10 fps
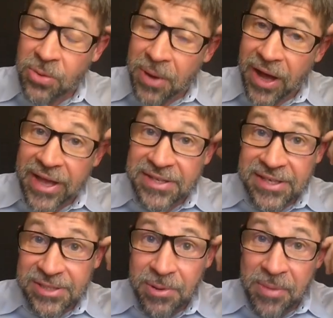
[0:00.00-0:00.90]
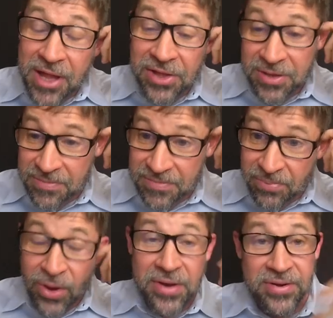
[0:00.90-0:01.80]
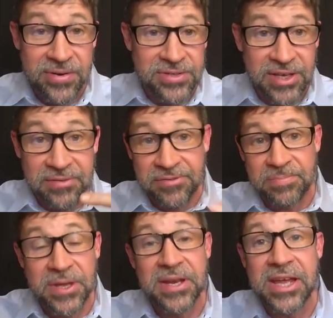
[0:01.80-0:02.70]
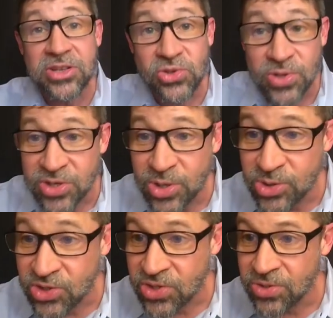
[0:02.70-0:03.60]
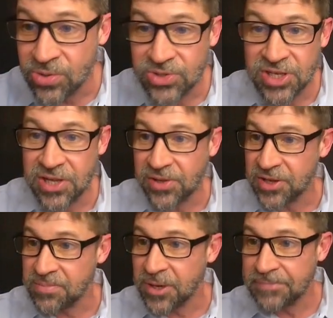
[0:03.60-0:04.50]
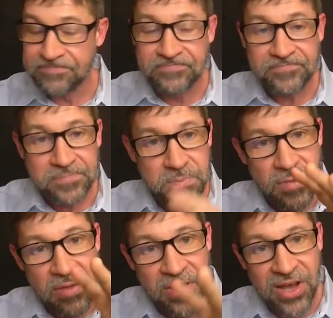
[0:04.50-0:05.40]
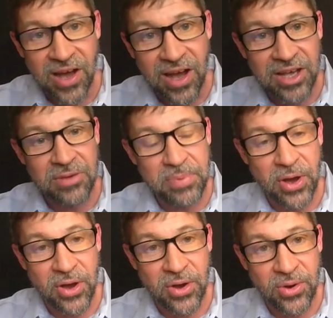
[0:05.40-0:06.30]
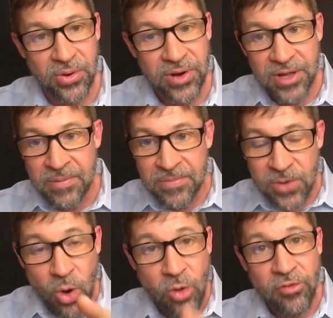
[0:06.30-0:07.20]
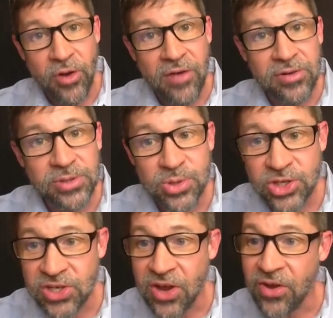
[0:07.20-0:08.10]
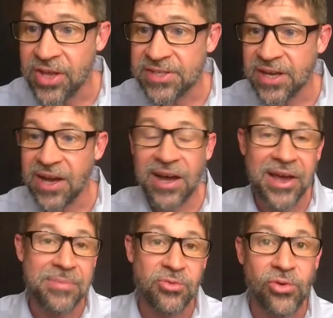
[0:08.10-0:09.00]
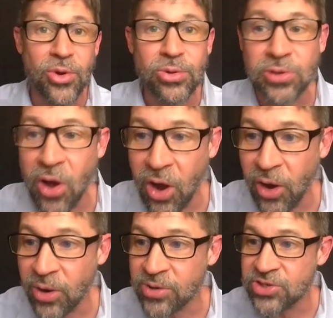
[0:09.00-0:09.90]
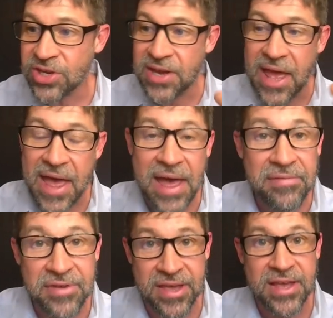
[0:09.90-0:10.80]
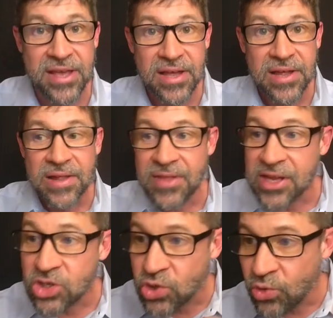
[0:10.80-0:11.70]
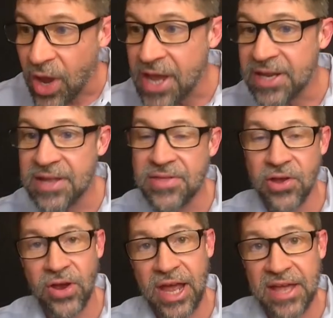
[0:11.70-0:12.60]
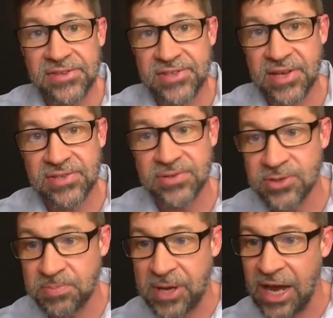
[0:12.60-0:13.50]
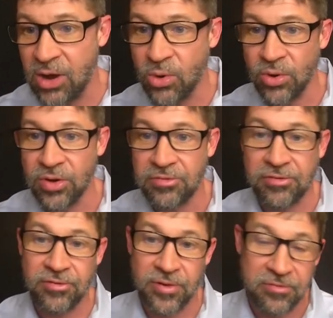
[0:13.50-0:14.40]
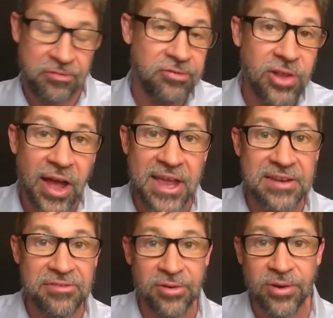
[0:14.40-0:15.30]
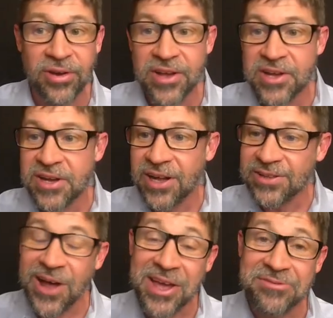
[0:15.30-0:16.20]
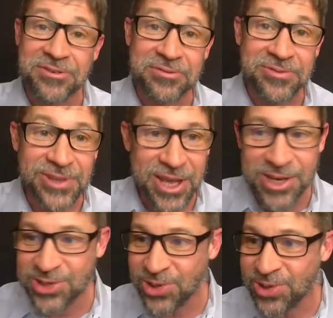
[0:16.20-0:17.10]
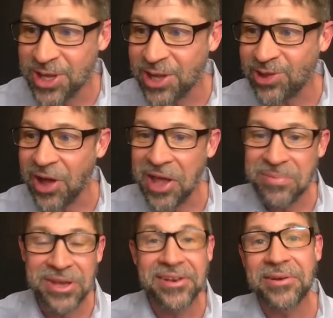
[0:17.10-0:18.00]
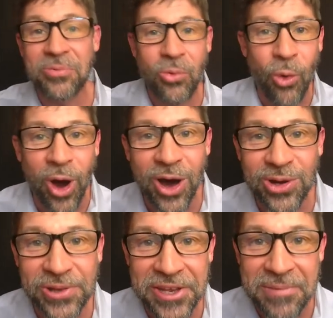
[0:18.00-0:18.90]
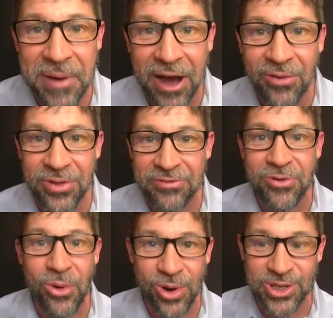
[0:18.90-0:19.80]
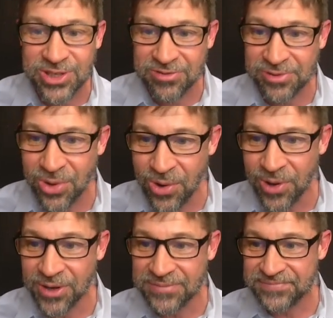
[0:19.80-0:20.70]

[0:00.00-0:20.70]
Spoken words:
might, as mammalian predators have been introduced to New Zealand. But the kakapo, over evolutionary time, grew large and heavy. They traded their ancestors' power of flight for a life of leisurely climbing and waddling about the forest floor.